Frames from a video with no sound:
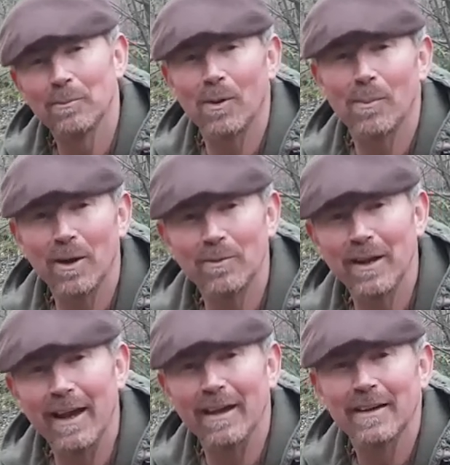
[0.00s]
Pop over
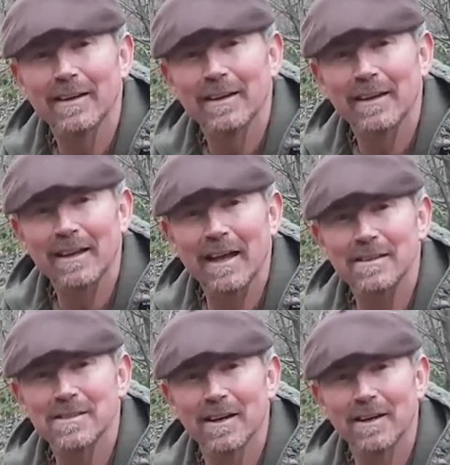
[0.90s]
there and get
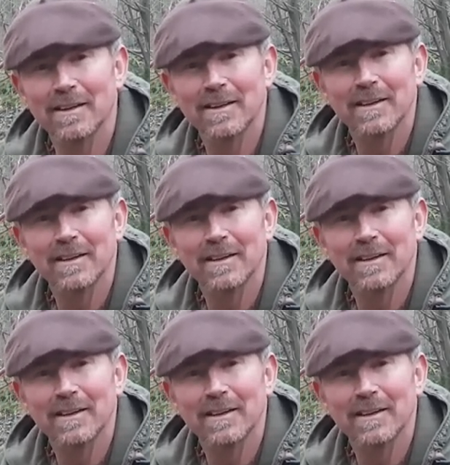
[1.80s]
uh,